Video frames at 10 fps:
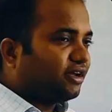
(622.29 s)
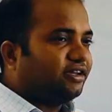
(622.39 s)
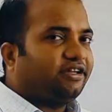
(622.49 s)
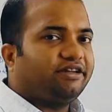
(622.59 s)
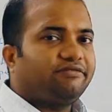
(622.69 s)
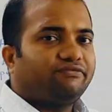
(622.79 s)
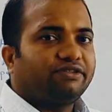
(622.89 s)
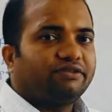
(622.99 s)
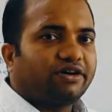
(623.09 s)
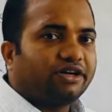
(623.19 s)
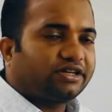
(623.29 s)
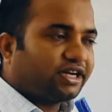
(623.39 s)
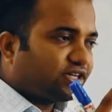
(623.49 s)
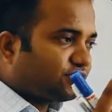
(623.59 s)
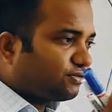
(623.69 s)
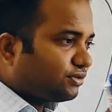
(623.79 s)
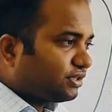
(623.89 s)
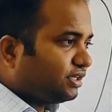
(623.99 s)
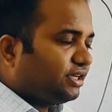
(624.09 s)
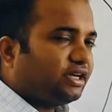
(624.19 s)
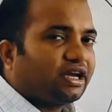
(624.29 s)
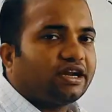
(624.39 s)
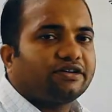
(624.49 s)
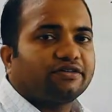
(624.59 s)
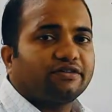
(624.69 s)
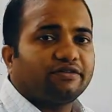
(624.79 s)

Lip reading: eye, if they want tends to see at